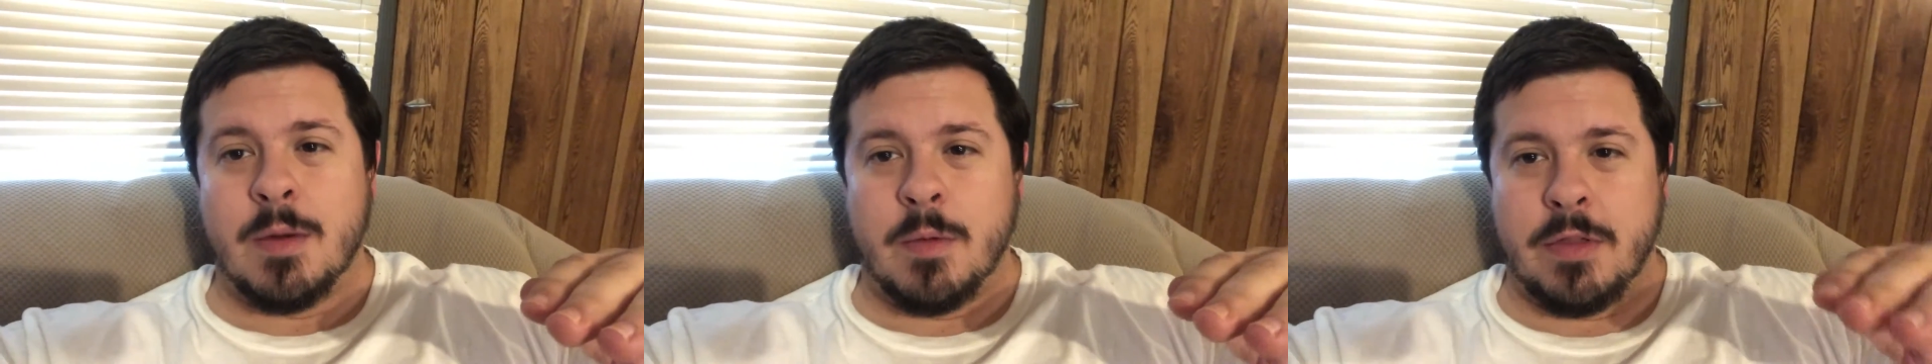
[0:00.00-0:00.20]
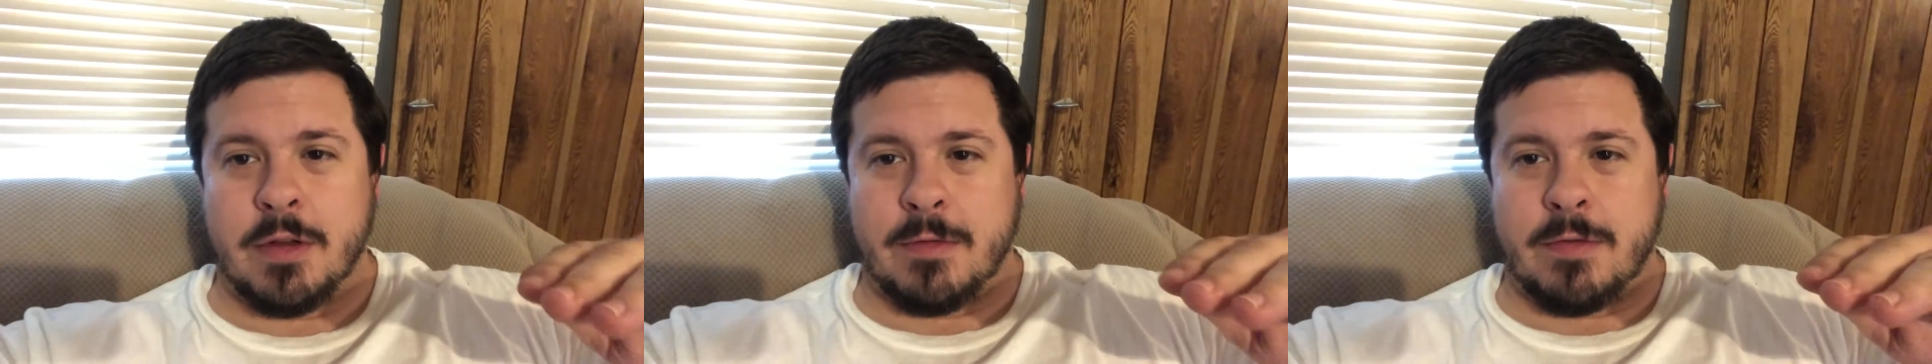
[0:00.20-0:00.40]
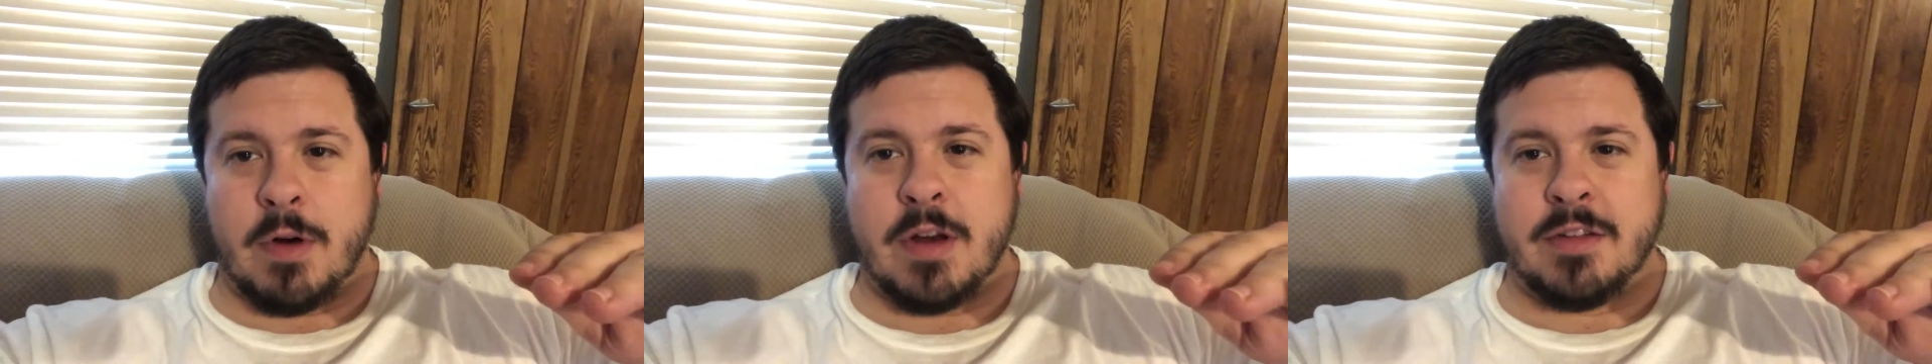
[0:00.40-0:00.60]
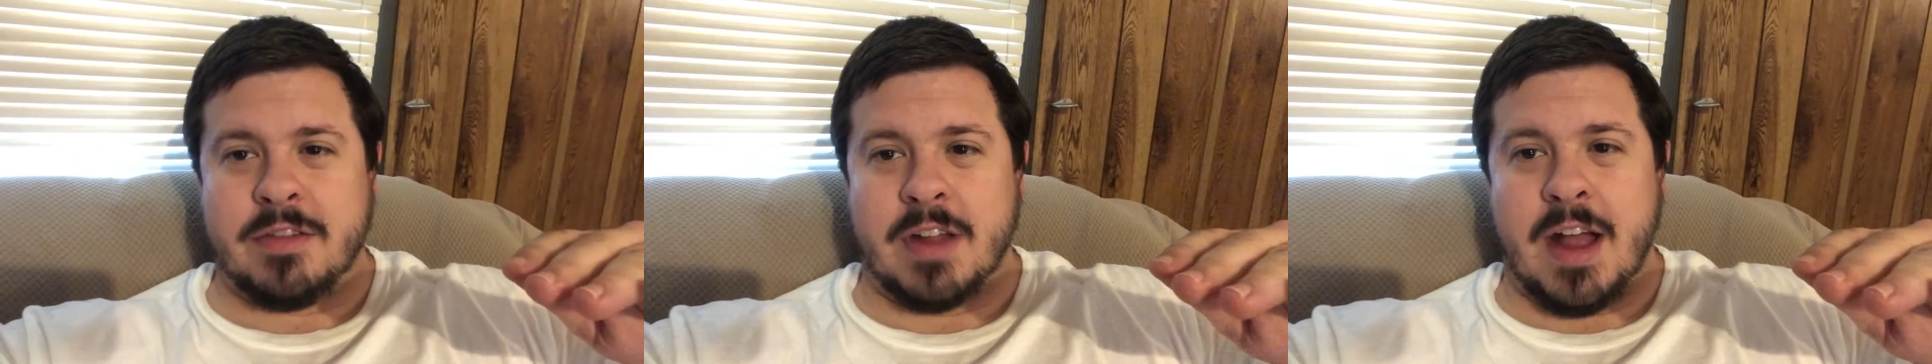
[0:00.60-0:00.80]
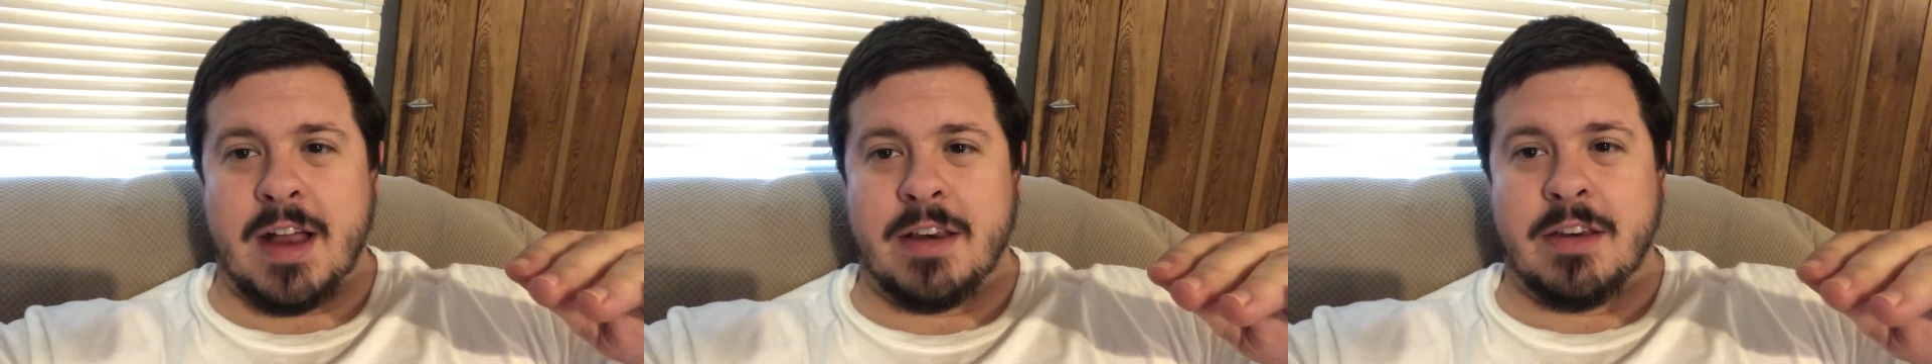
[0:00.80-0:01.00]
with your front
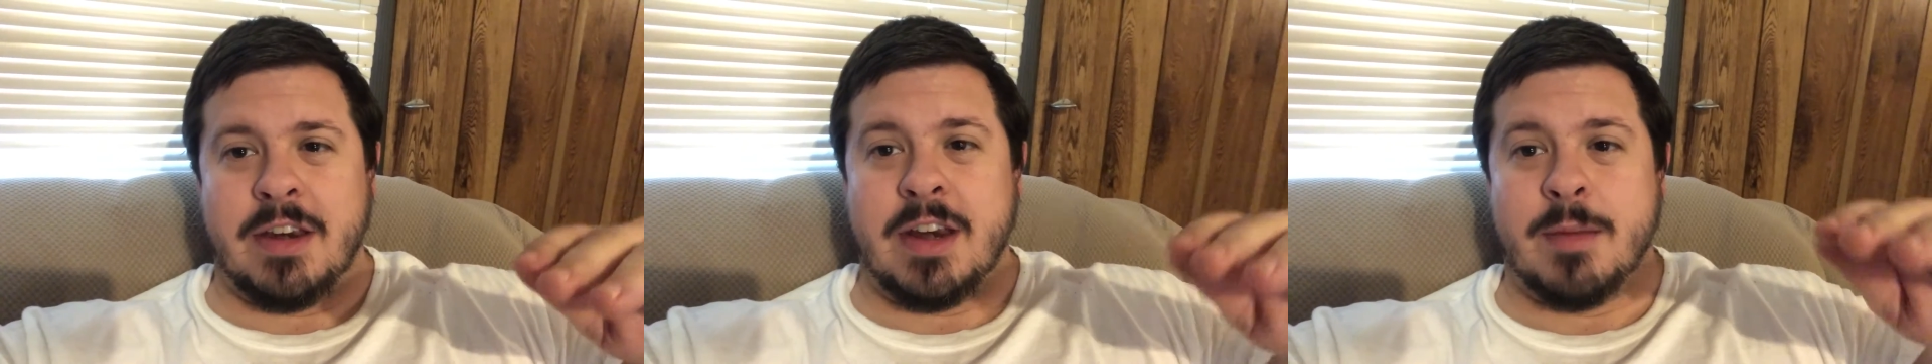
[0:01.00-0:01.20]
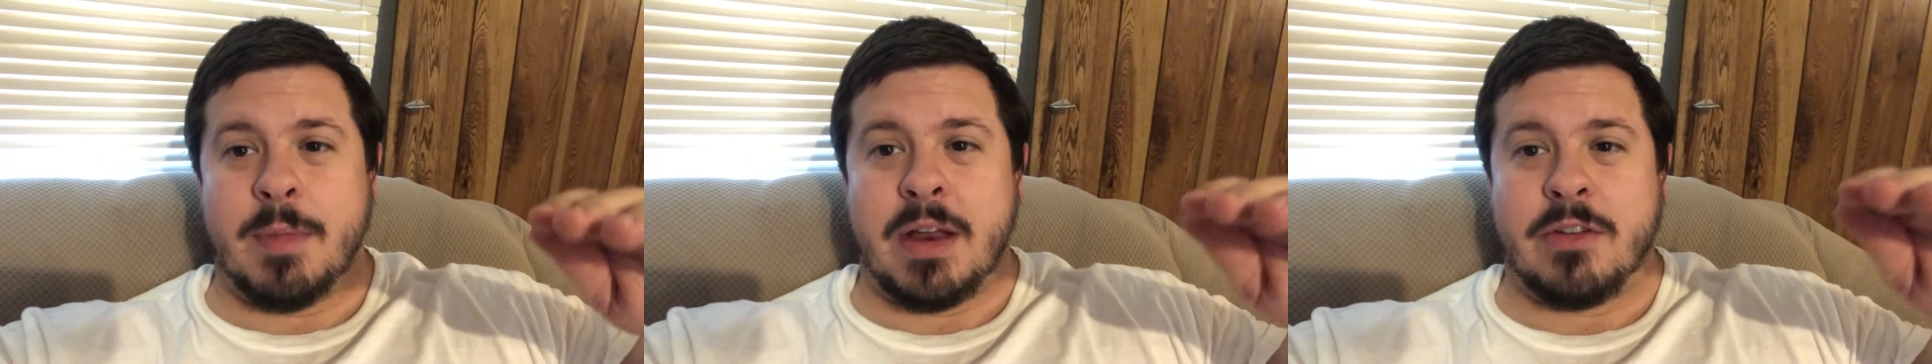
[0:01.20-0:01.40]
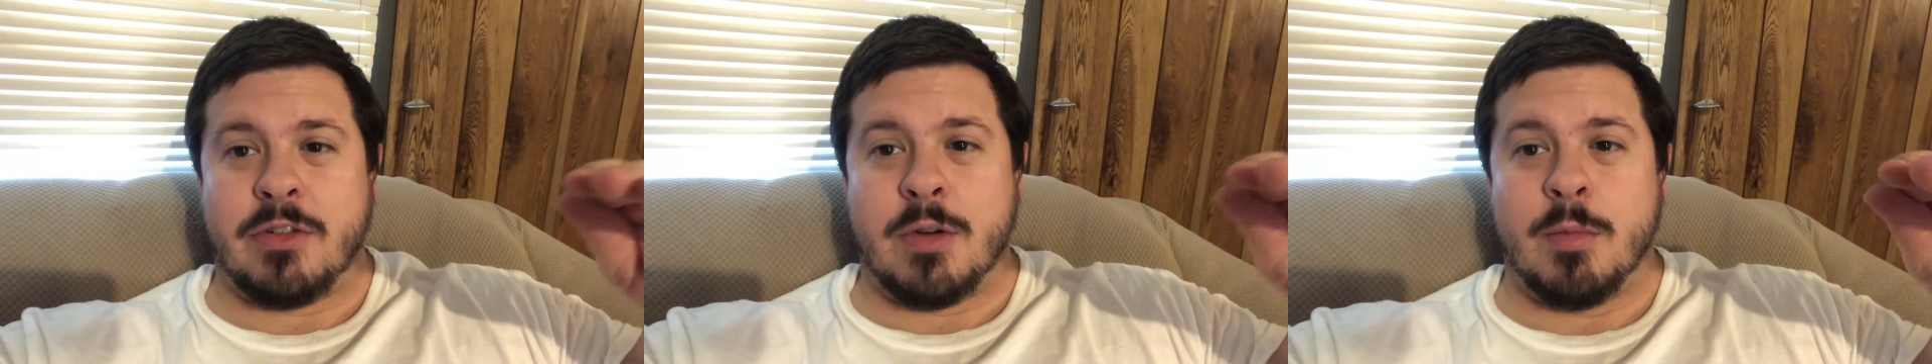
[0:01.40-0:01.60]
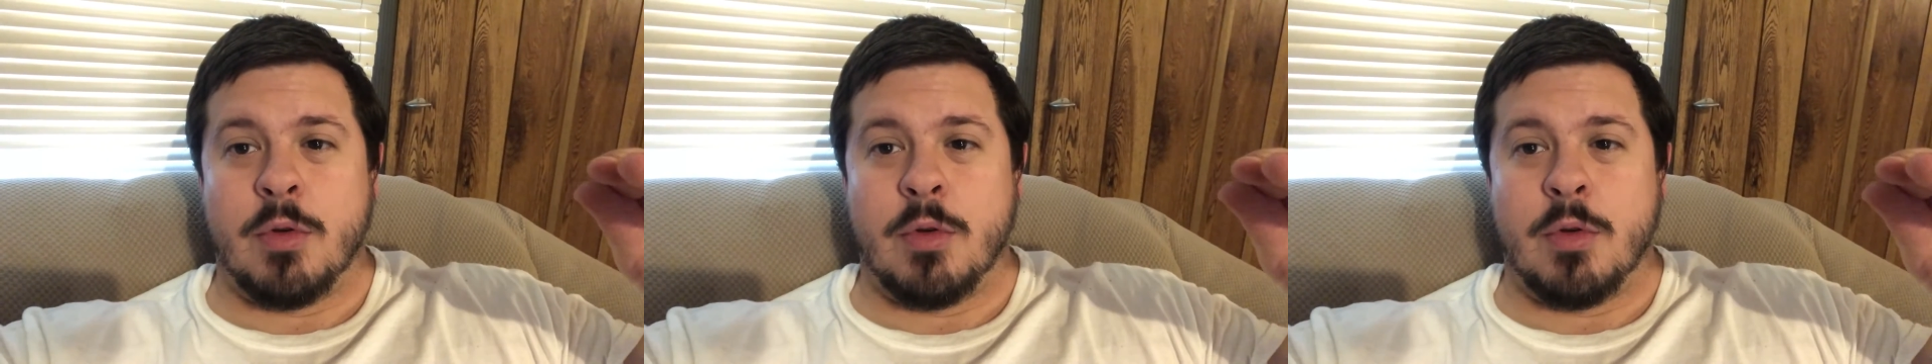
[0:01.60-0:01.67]
sight, you need to make sure